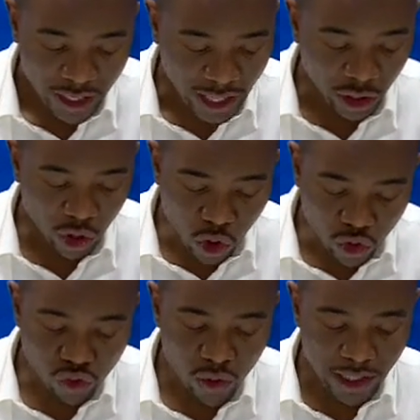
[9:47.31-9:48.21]
that
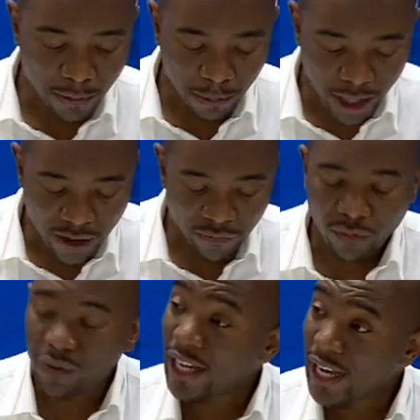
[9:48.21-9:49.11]
those who are deprived
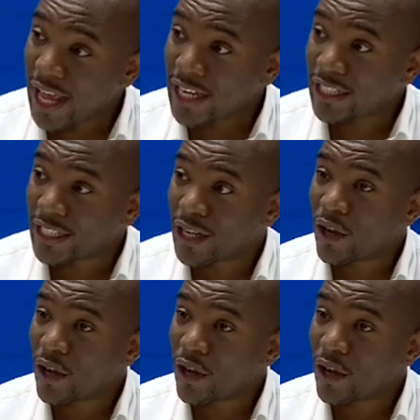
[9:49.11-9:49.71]
of that land